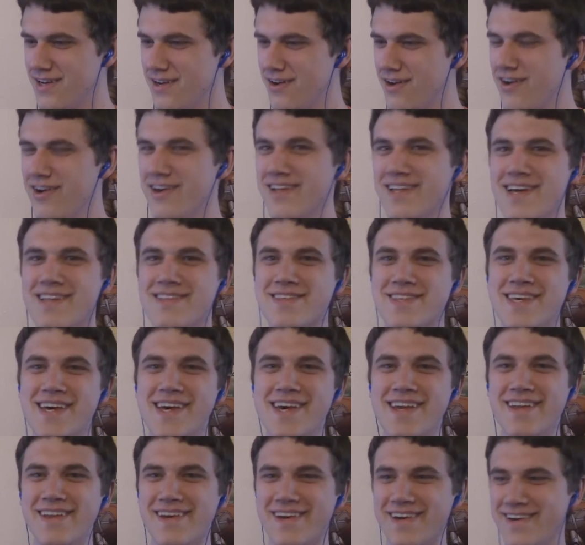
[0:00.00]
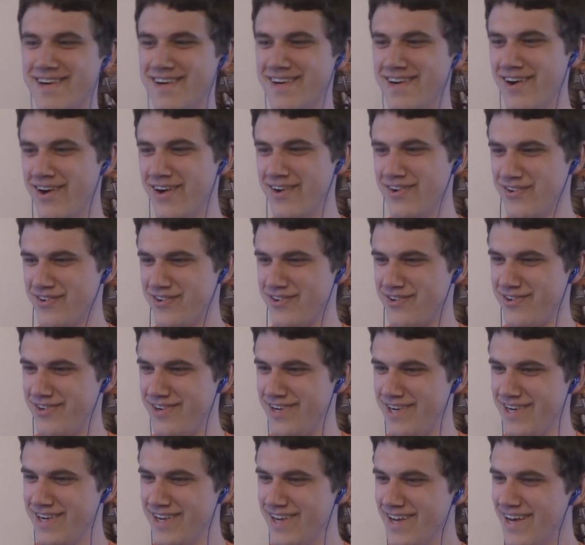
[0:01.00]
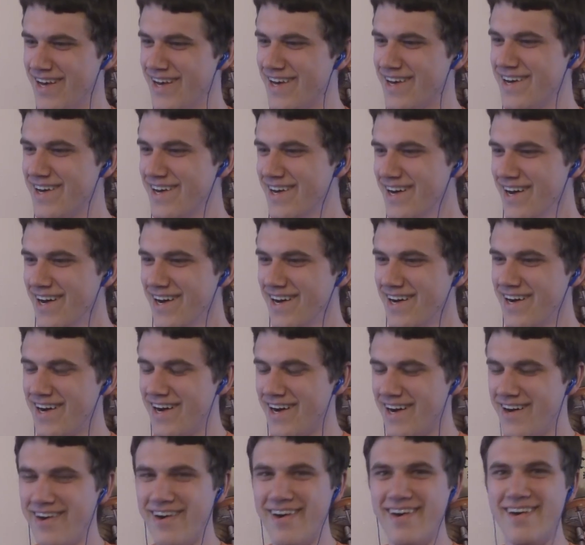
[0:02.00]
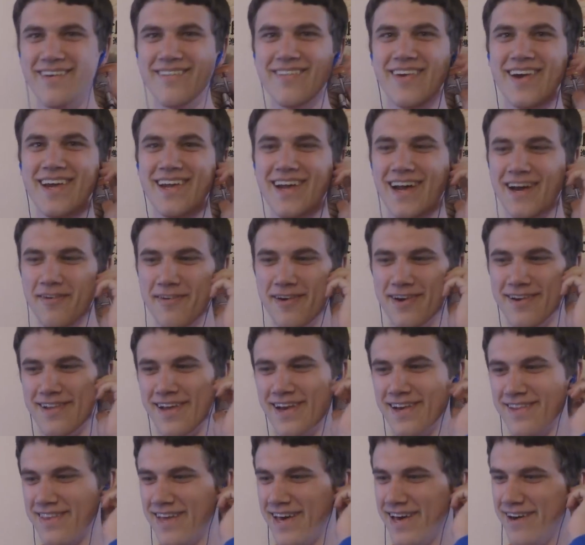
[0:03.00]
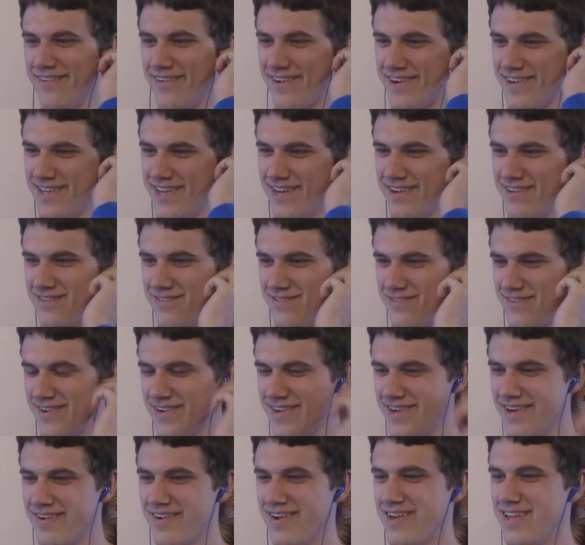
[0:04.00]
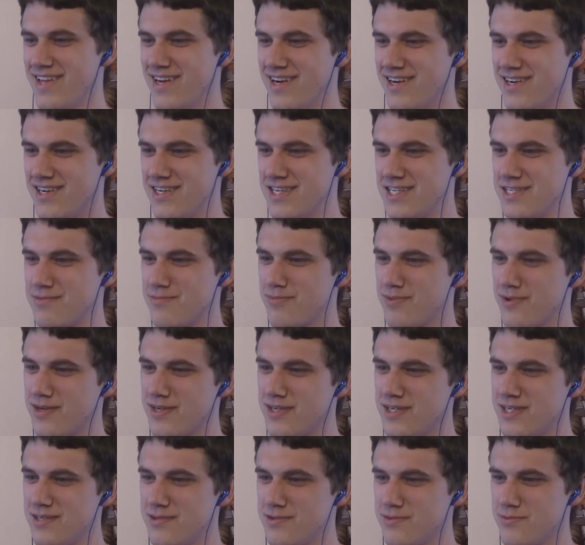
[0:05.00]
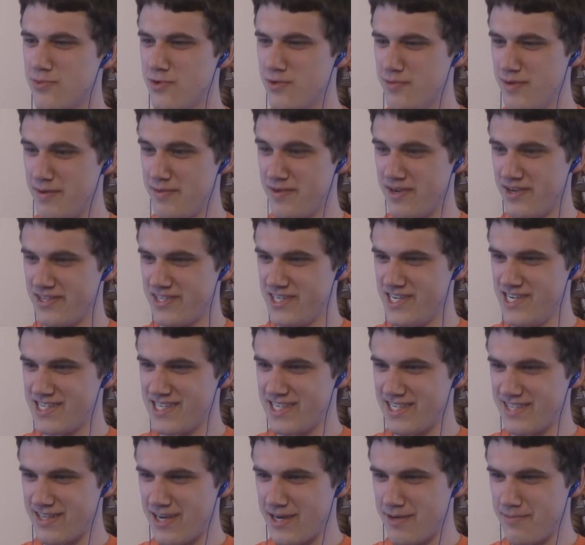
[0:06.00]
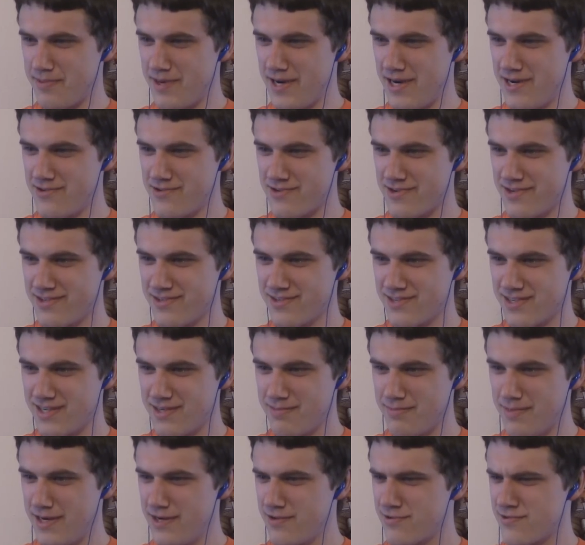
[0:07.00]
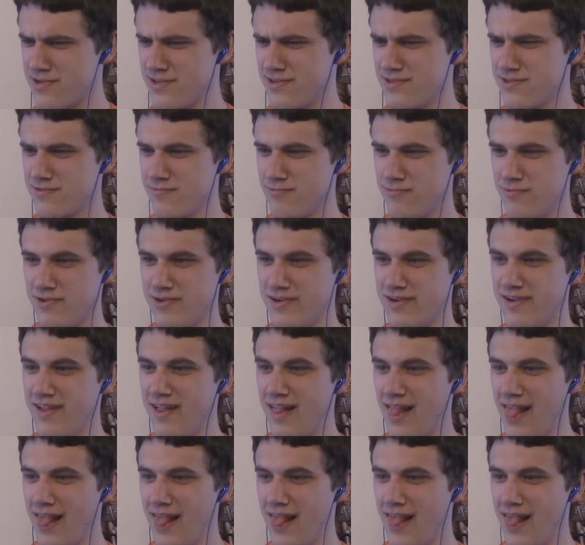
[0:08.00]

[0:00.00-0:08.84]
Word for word: Oh, that's it. Oh, crap. Oh man, I really like that one. That was a good one. Oh, just put my. Jeez, that's not a Patreons. There.